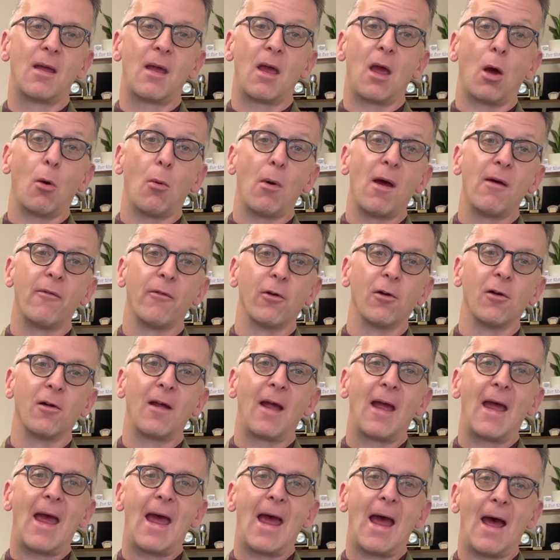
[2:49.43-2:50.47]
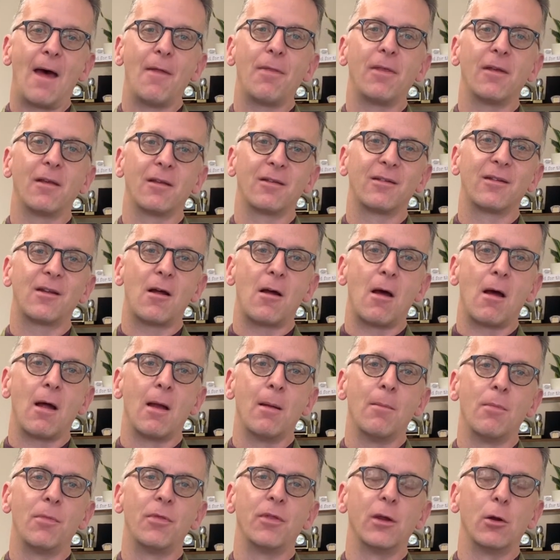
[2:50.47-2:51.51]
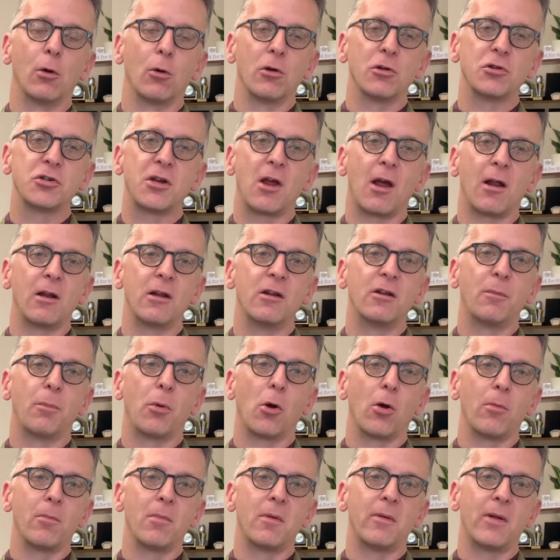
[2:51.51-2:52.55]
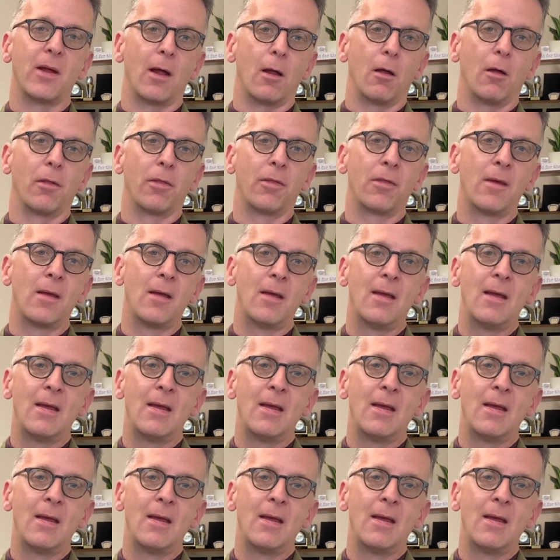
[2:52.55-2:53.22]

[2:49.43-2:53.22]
However, at this time, the Orange County Department of Health